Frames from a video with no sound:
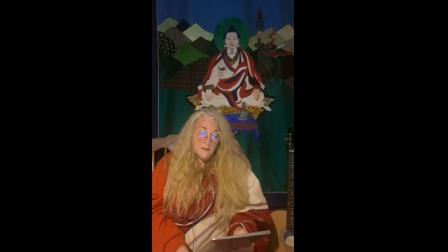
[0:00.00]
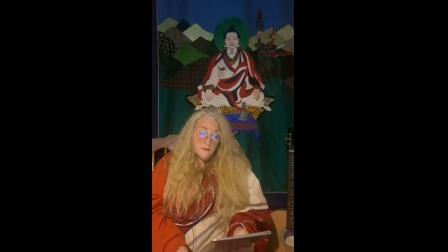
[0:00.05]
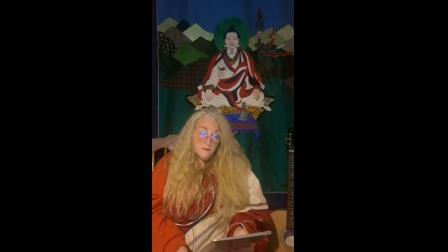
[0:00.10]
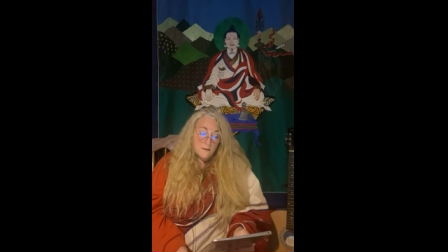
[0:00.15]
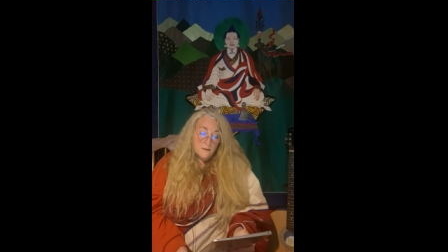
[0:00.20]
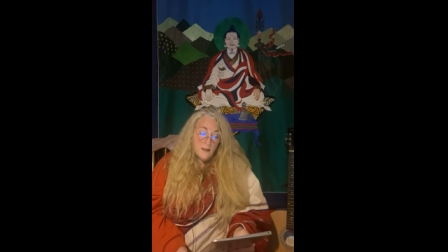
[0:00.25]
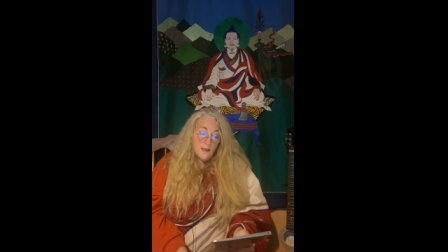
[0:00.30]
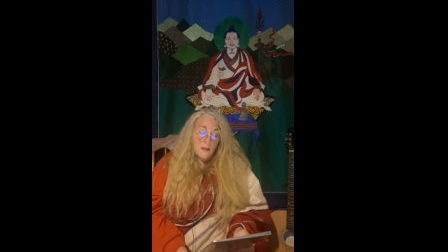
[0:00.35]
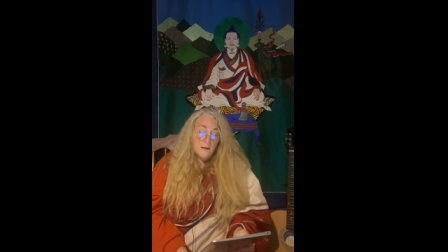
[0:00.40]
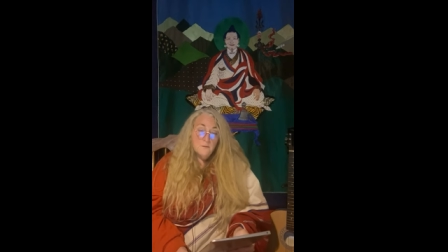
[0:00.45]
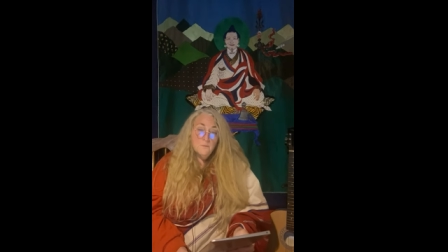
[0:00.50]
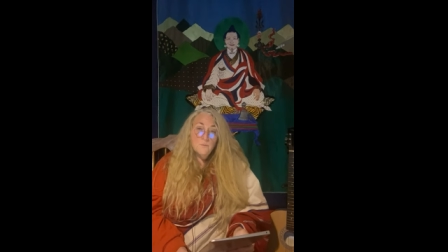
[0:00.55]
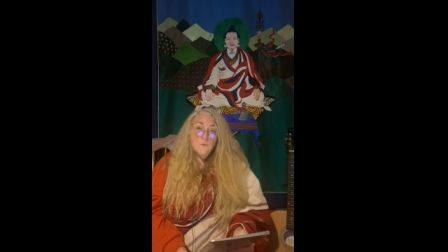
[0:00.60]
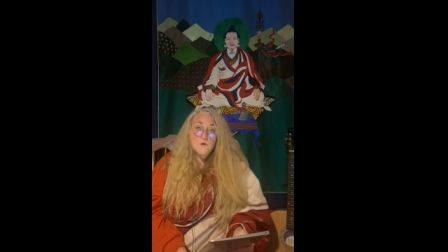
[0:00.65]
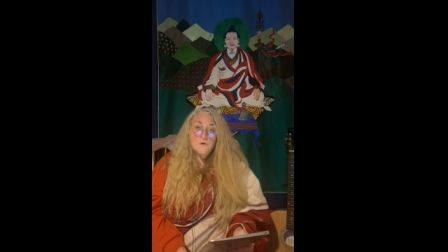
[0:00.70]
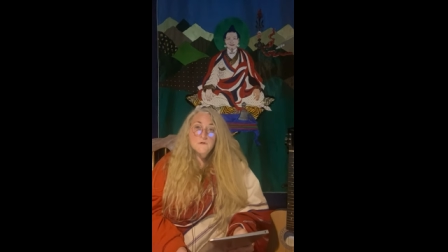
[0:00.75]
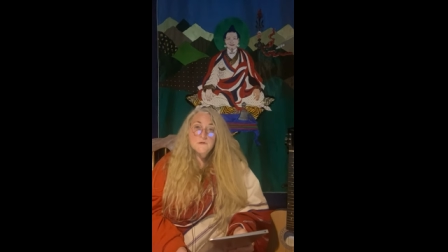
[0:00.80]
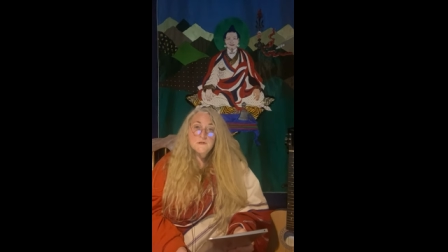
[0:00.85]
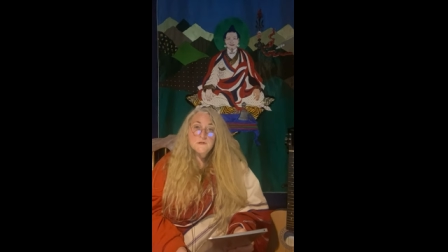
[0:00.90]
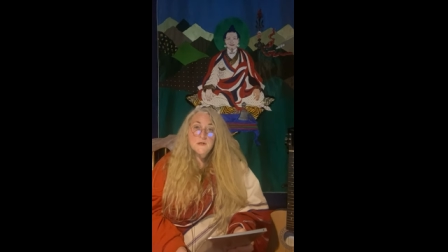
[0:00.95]
That
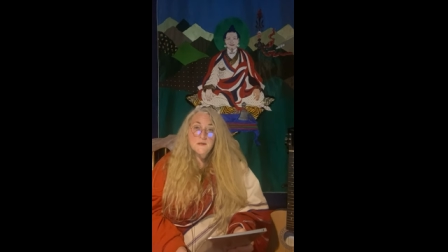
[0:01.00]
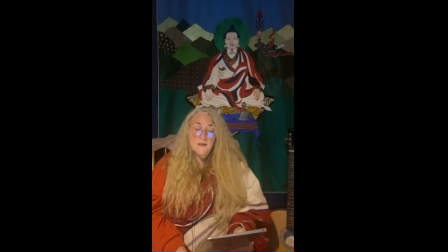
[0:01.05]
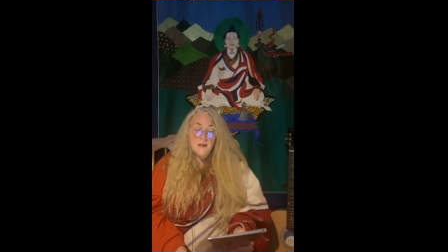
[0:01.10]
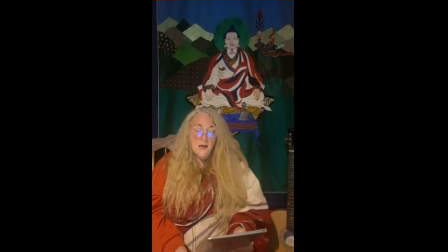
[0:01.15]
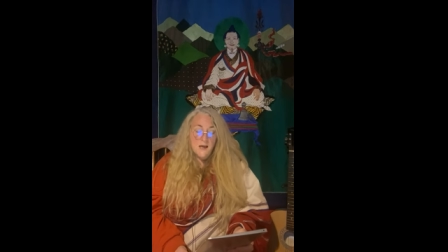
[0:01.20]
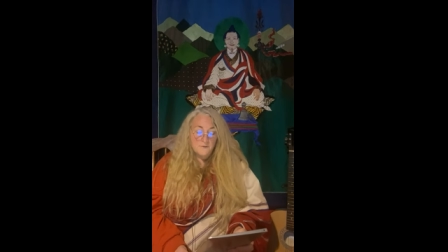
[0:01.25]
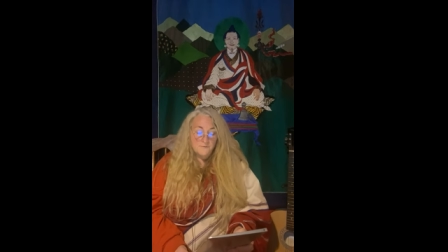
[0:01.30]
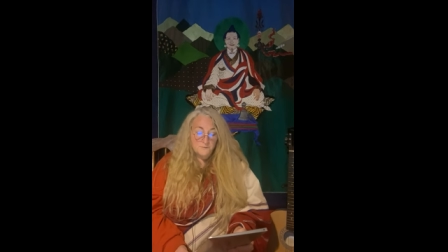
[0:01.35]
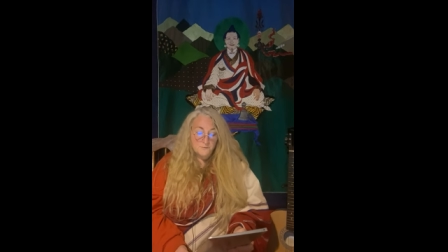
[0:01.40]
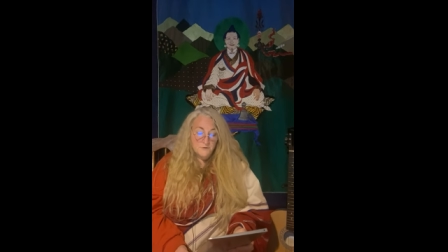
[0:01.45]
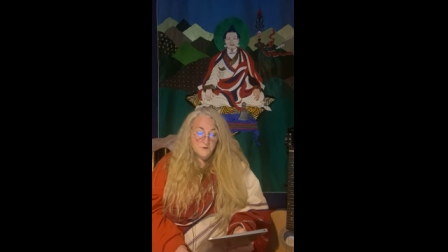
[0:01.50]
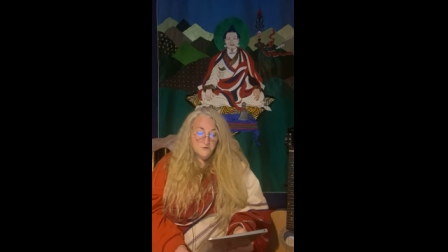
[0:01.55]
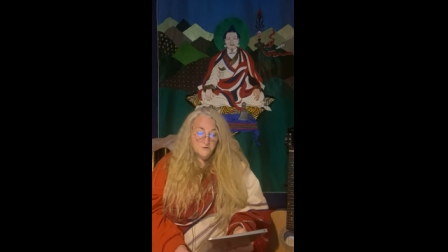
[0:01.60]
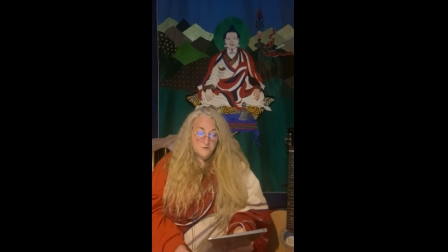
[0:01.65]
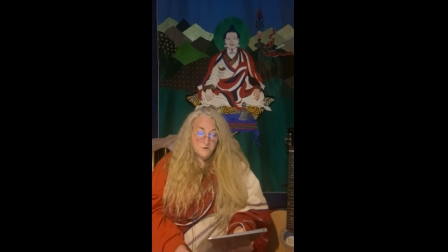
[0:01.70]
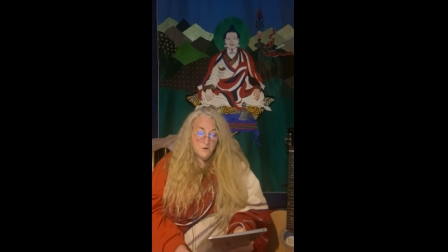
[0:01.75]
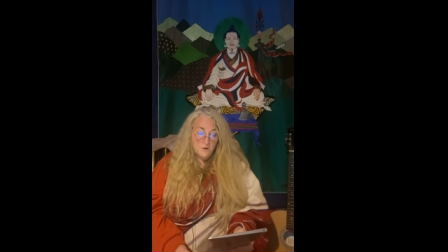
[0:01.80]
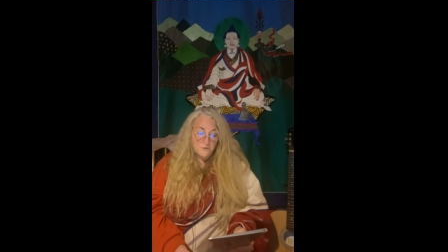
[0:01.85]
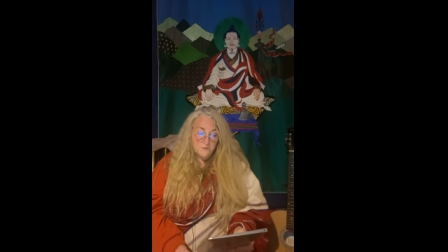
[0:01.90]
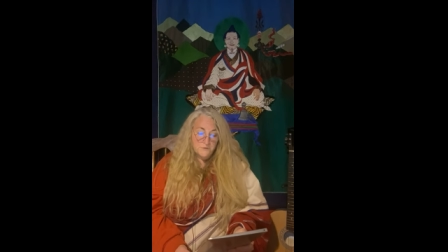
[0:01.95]
was an
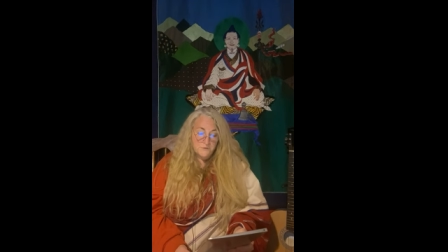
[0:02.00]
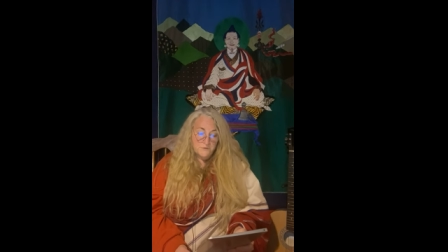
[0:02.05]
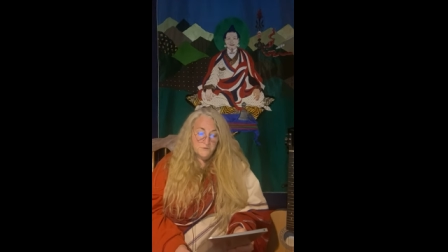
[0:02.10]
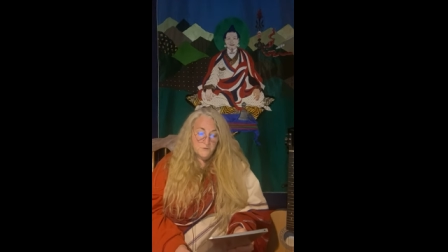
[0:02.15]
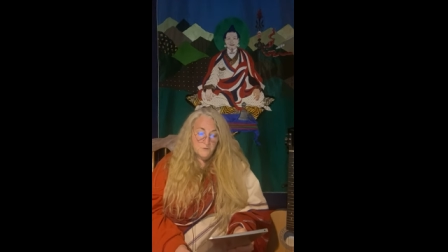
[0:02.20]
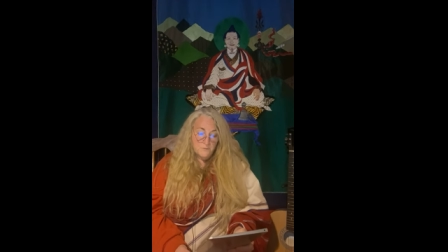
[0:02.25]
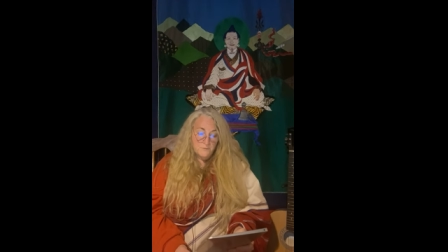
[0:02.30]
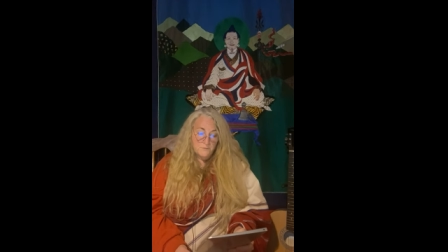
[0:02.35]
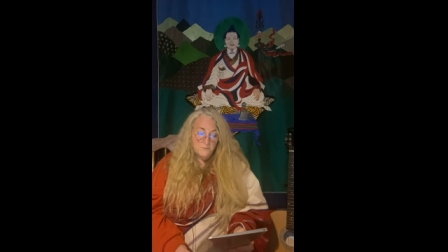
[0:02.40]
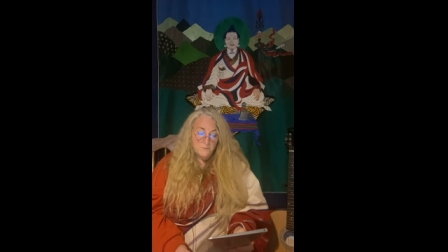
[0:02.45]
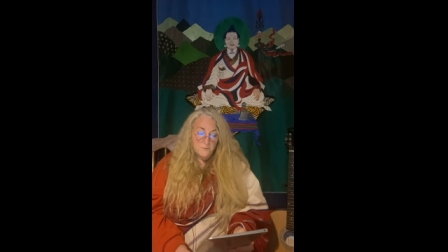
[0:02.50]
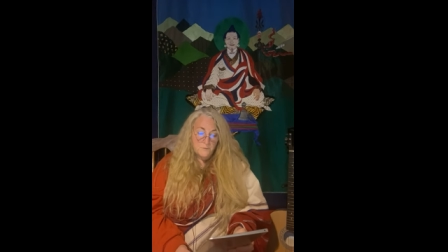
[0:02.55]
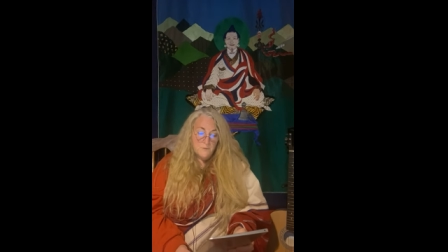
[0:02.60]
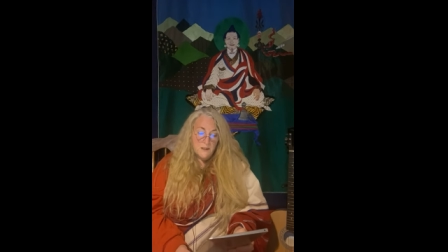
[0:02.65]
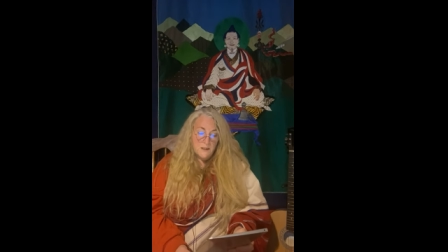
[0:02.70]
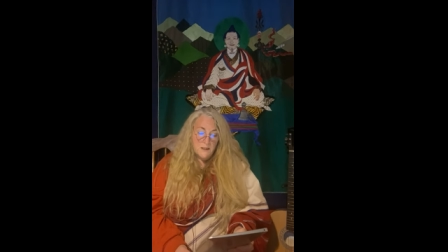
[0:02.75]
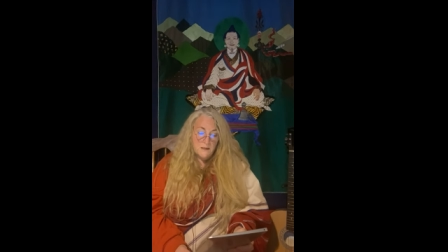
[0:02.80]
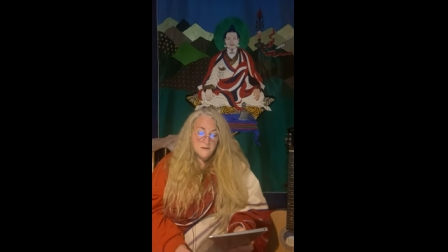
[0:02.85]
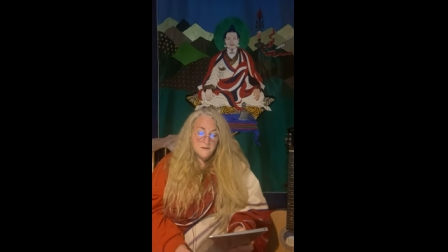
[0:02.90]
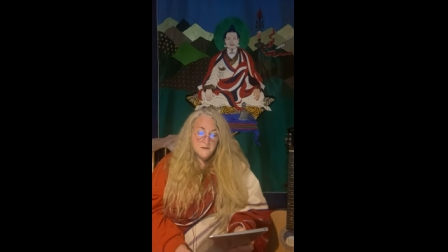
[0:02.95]
average costume for
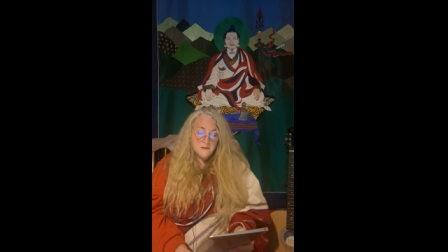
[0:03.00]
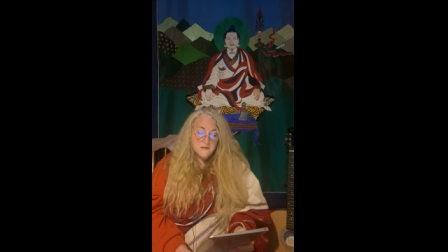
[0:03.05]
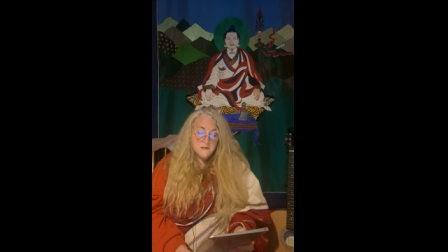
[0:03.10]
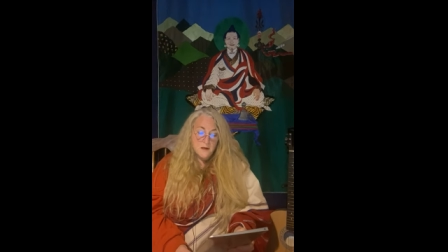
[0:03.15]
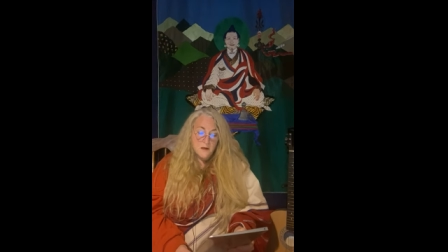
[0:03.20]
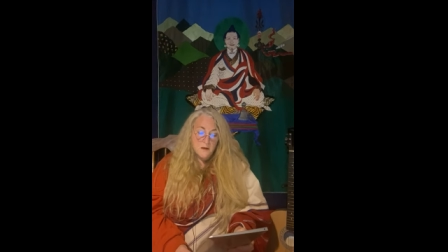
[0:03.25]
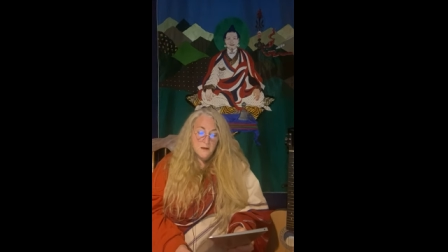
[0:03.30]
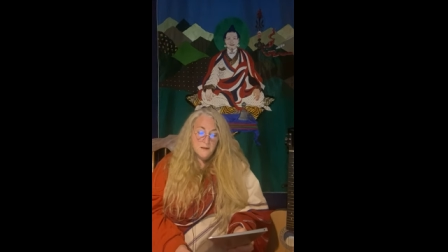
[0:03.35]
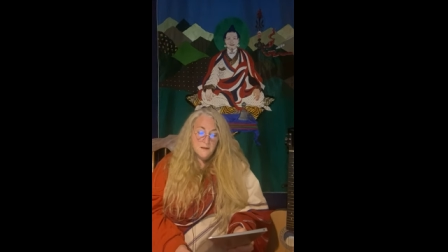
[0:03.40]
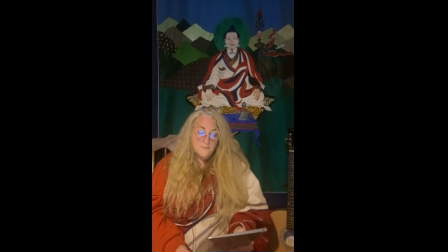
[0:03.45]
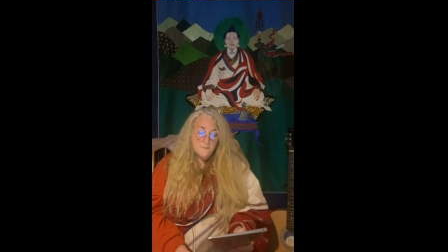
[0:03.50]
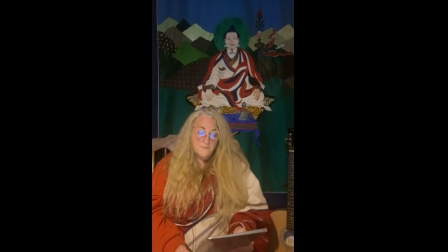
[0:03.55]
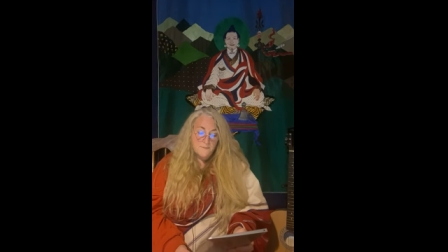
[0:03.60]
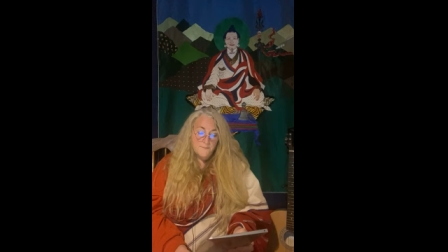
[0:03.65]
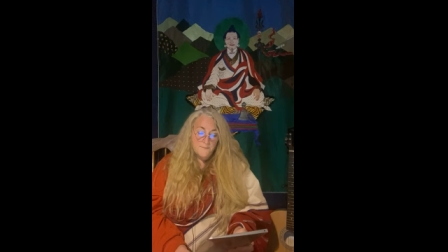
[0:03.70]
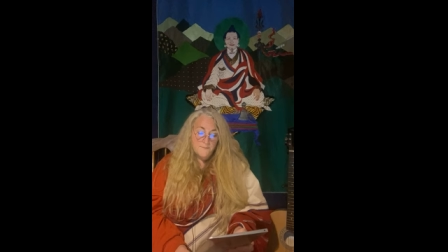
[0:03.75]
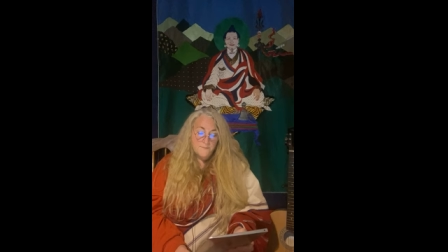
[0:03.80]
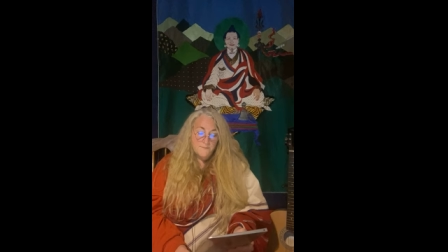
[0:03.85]
me at the time.